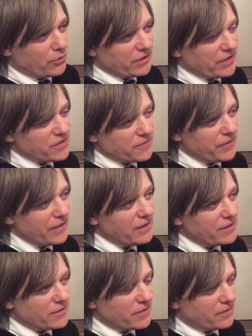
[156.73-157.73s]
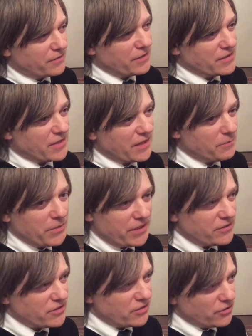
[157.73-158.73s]
So in this field, this
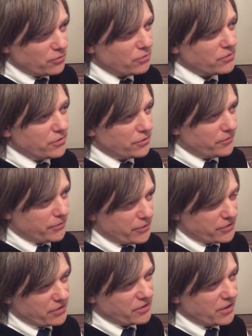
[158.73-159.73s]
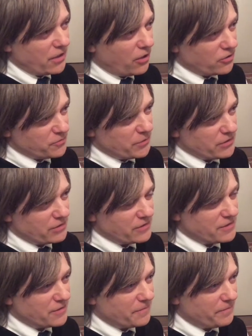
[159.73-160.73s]
can be institute, university,
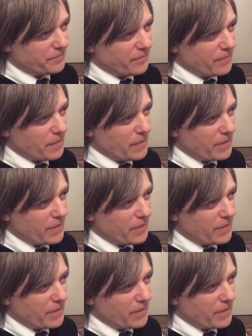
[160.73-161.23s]
hospitals,